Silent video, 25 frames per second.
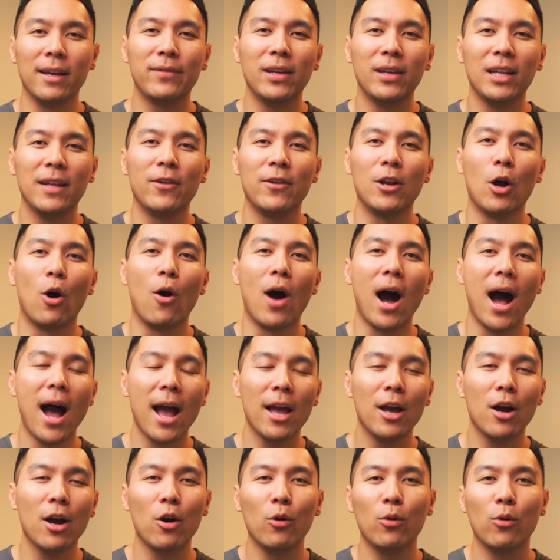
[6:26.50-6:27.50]
they live in
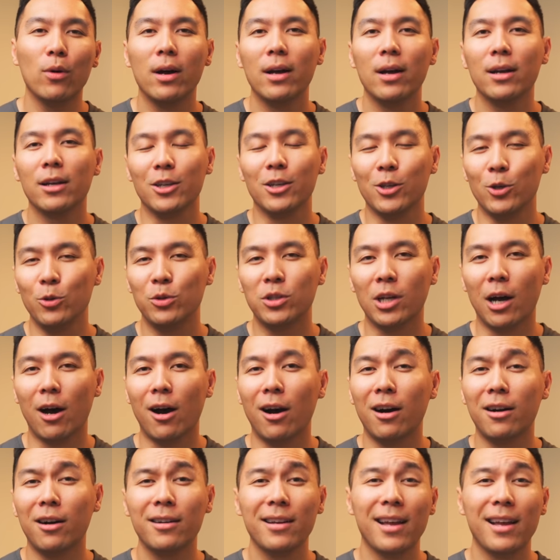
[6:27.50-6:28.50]
Ohio,
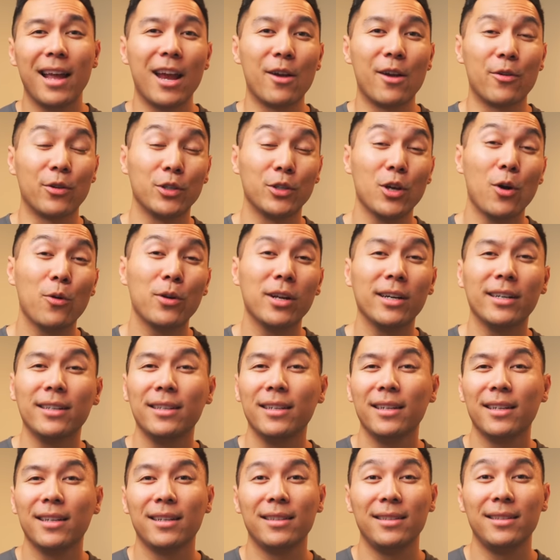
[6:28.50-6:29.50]
Utah, Arizona,
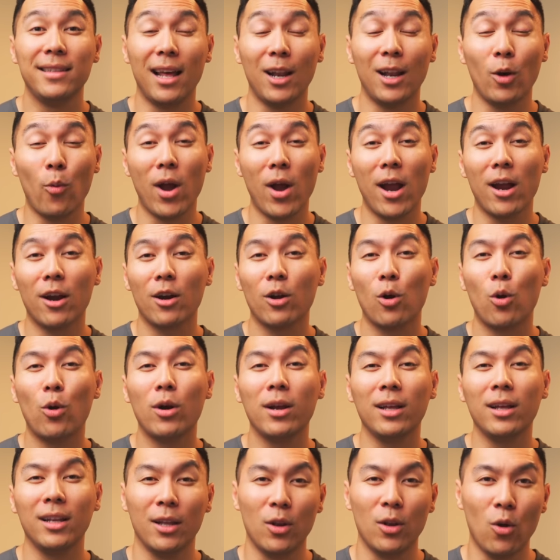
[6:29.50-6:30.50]
Delaware, or
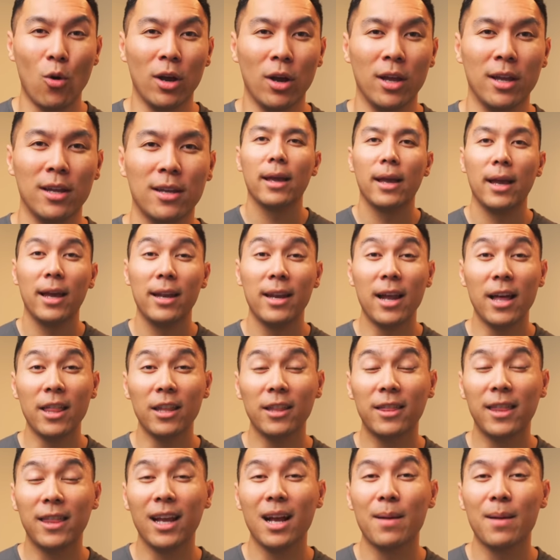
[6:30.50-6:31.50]
Illinois. Another
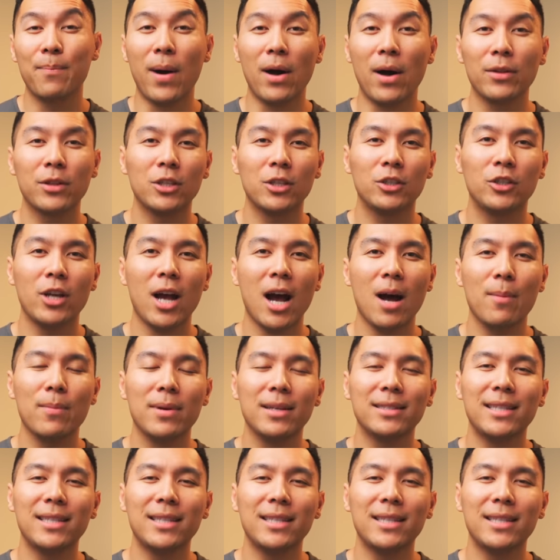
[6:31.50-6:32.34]
thing about this job is